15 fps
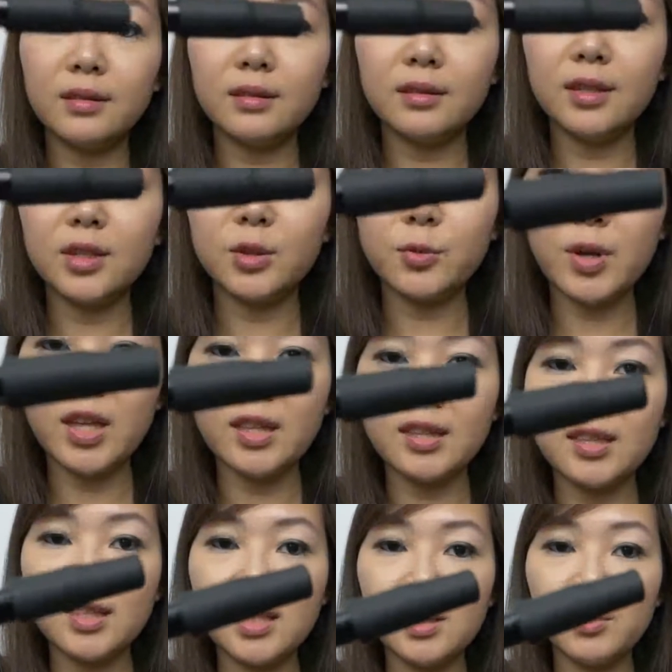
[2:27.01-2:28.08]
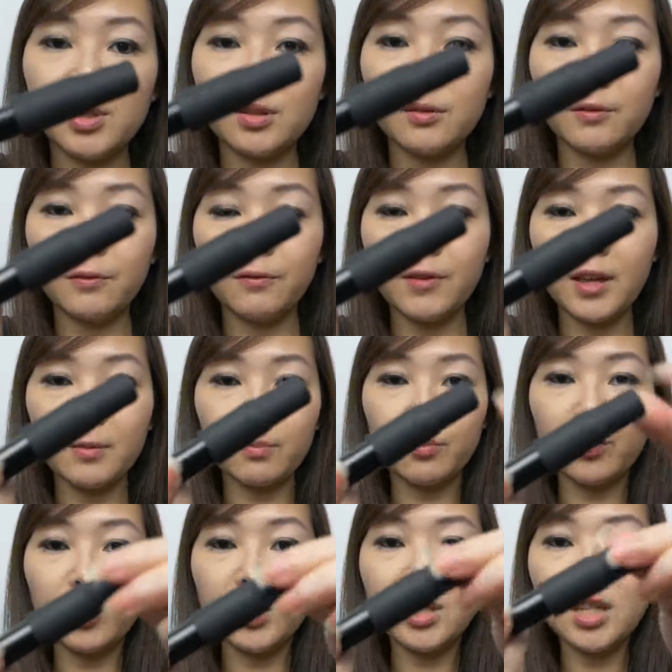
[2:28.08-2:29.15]
This one seems to fit
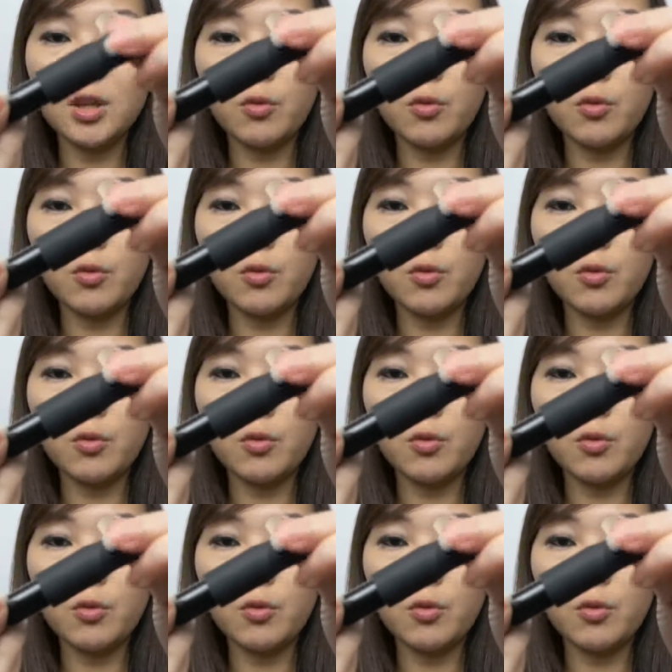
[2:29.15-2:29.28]
pretty